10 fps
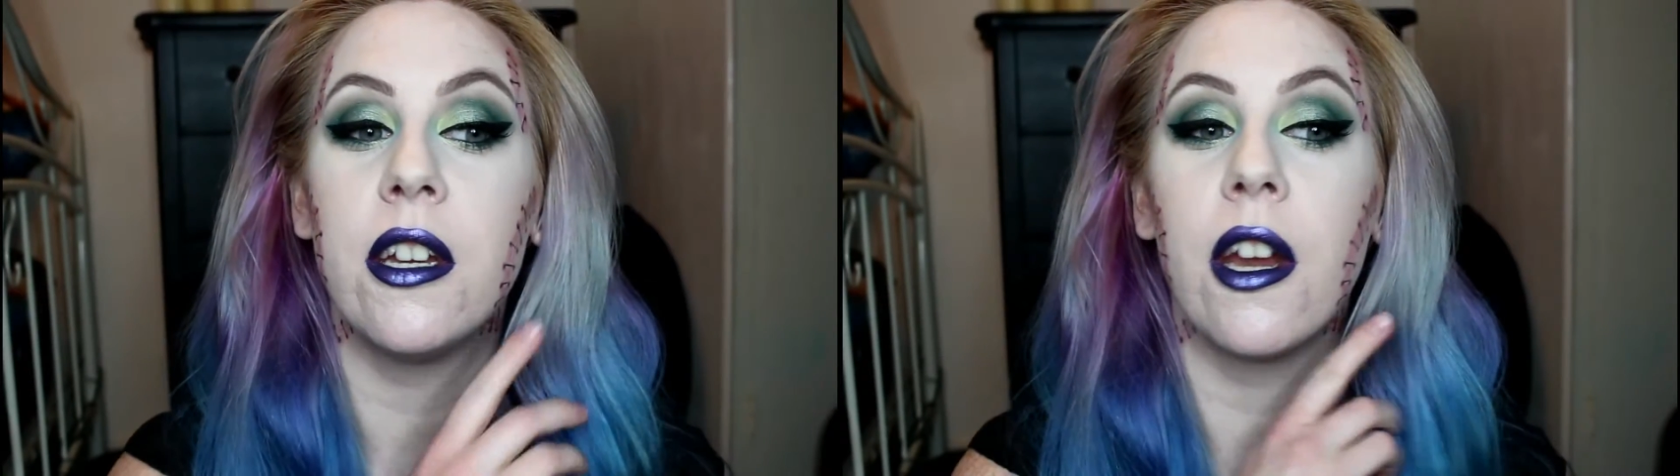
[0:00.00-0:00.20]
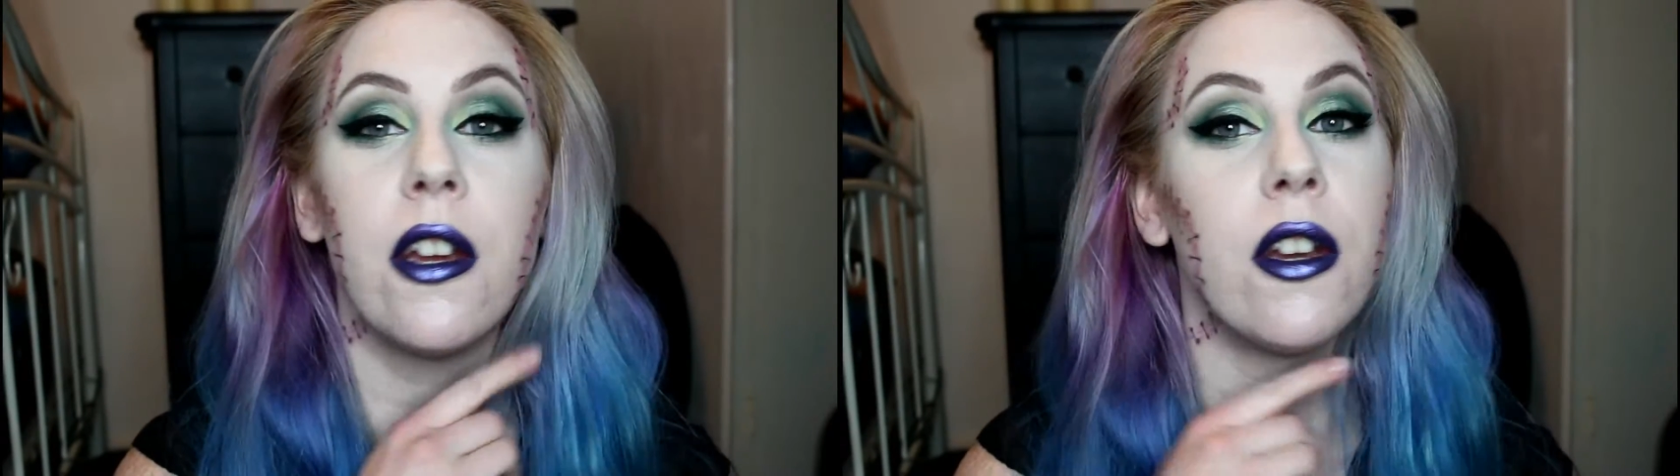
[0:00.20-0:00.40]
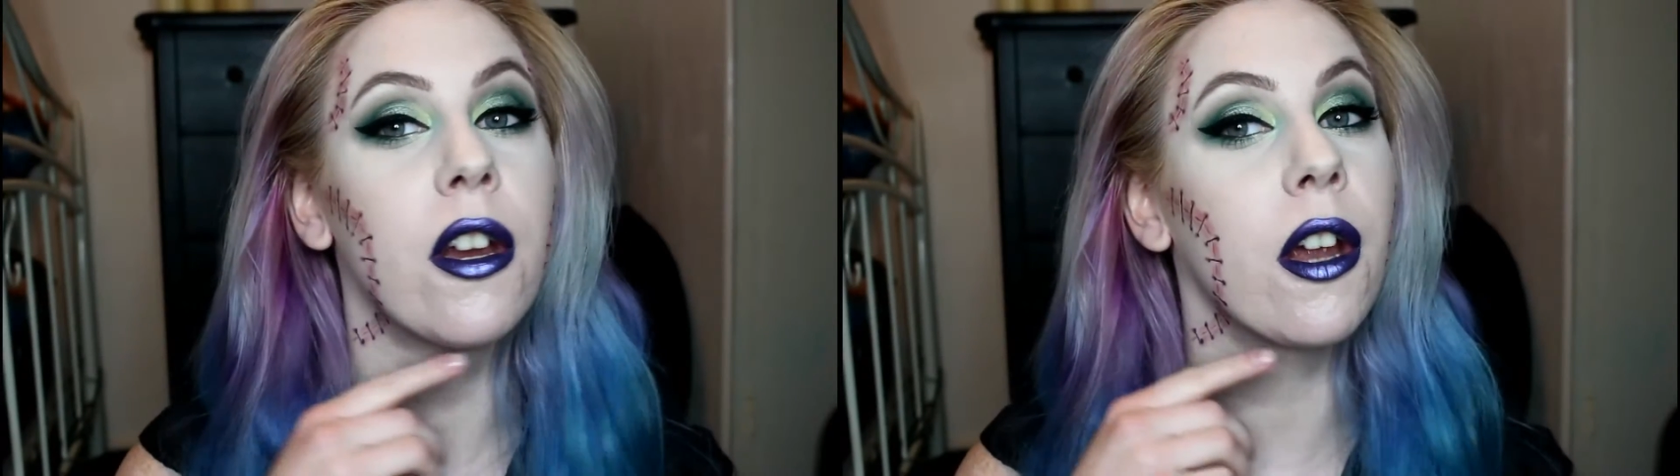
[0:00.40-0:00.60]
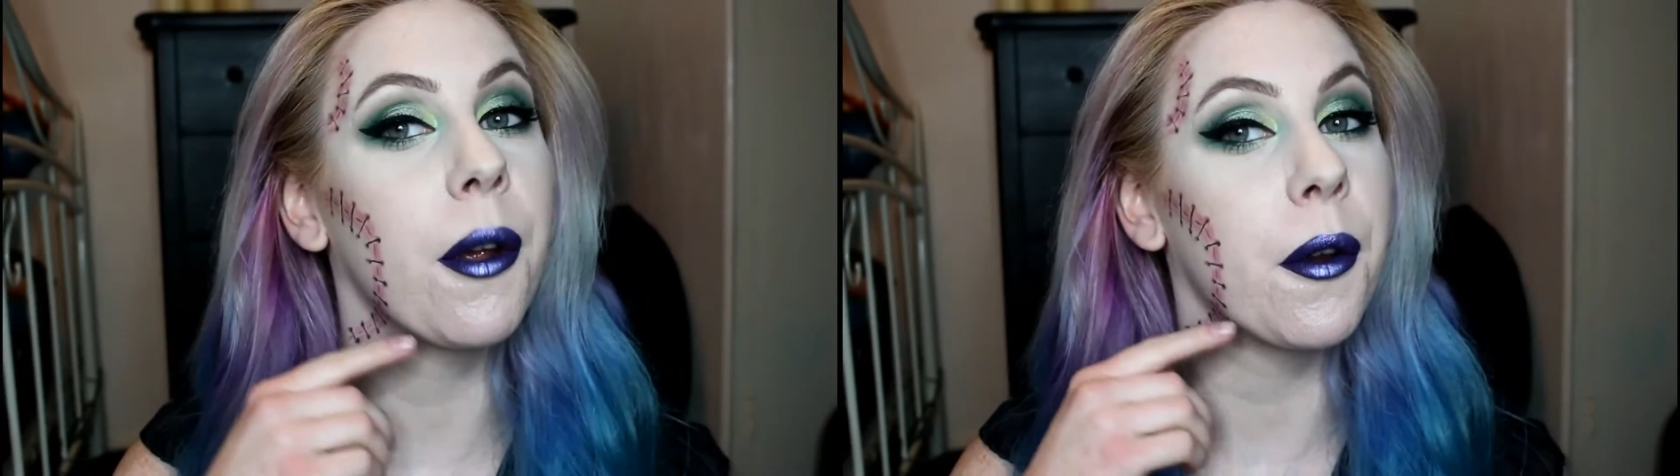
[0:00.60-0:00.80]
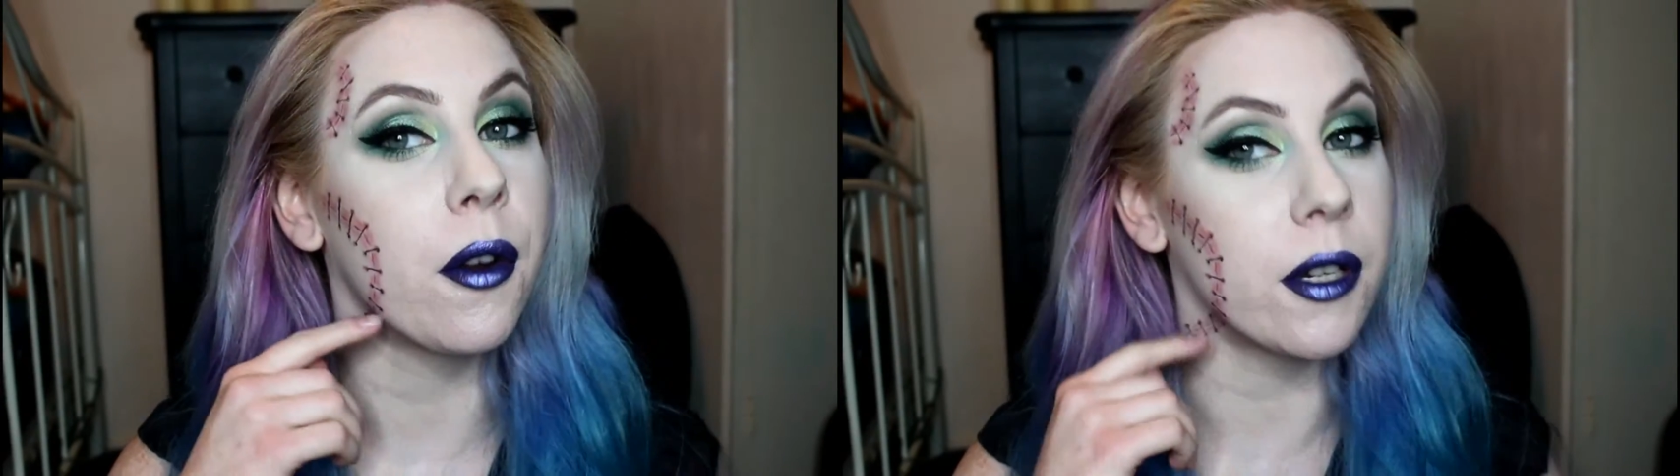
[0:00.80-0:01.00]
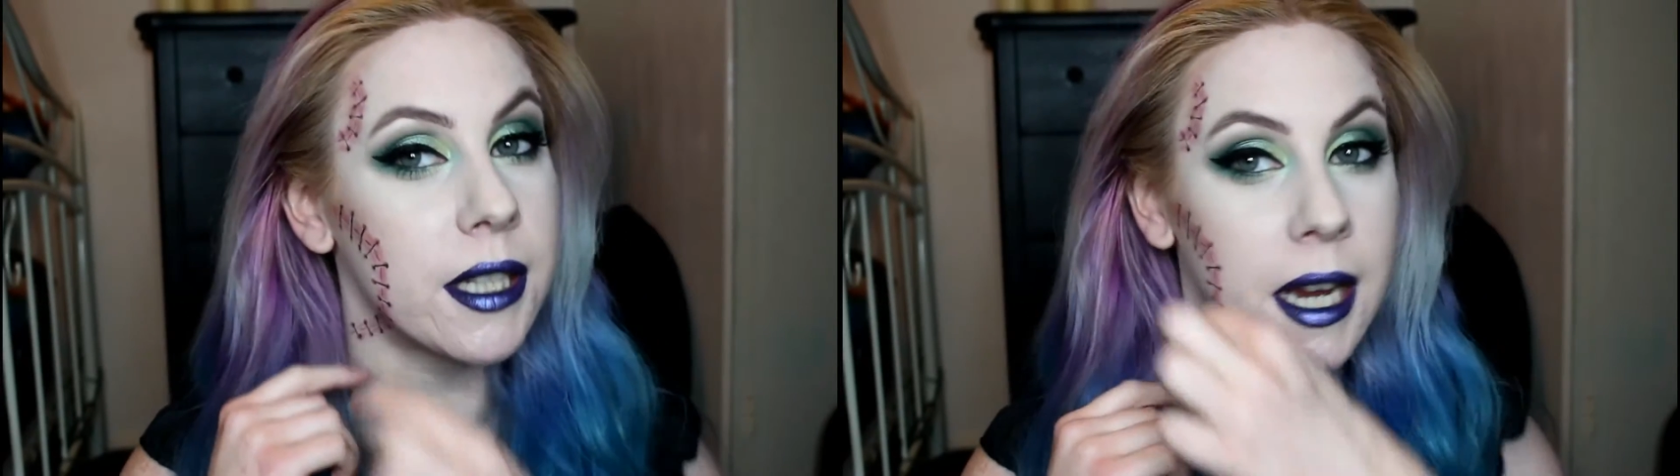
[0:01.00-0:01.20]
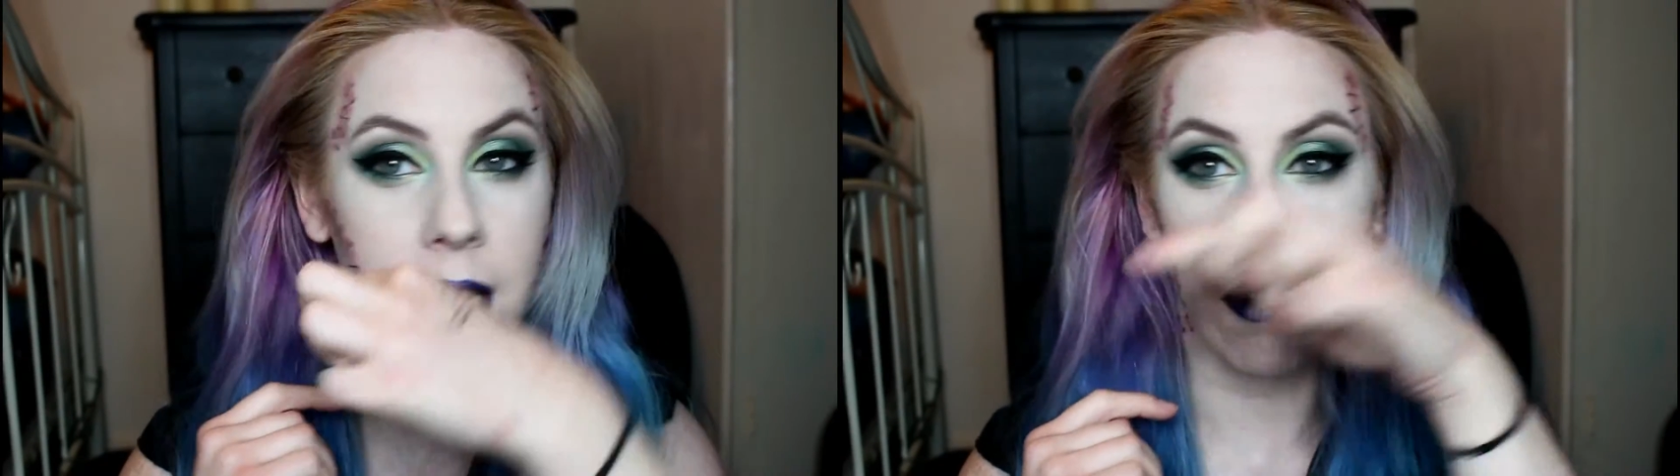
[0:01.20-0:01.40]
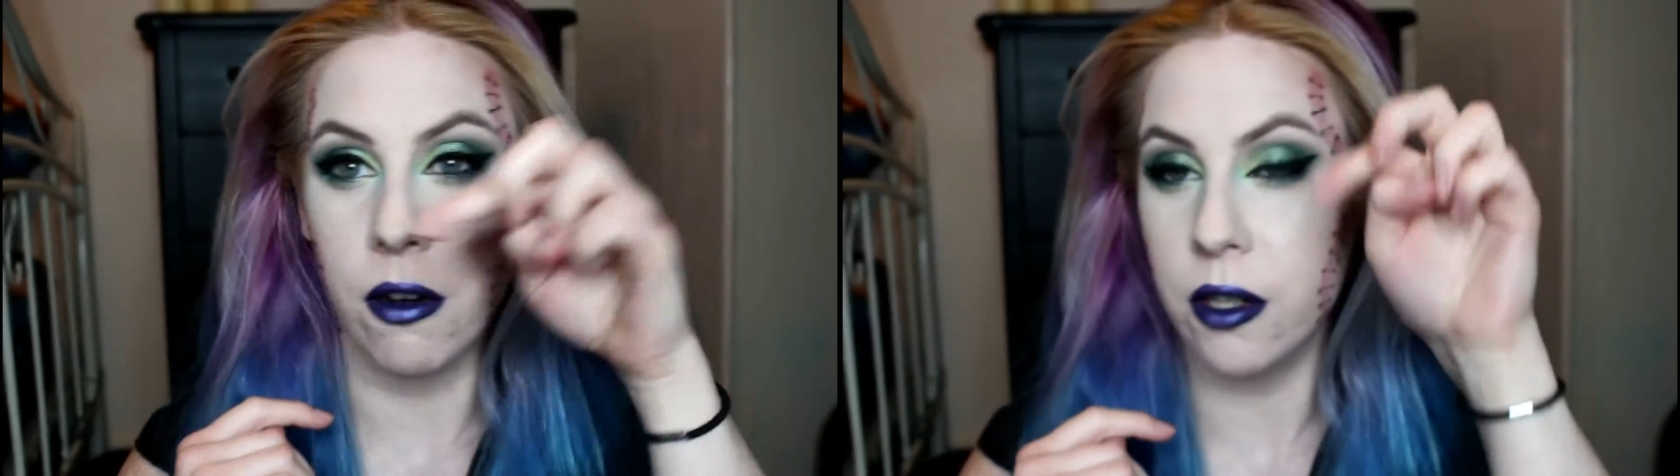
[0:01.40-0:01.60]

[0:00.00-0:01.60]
You know, you can go across here,